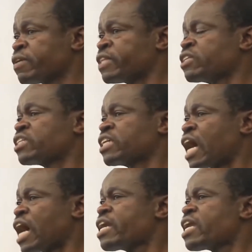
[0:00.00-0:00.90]
that
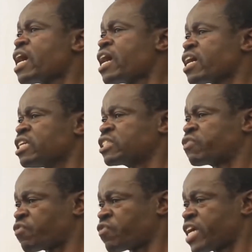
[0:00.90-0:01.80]
Ghana is
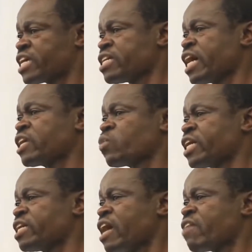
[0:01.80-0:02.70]
free and
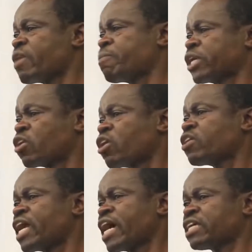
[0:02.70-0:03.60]
will never be
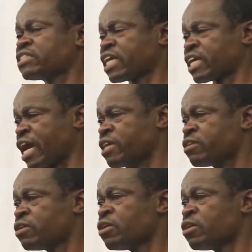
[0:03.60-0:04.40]
colonized again.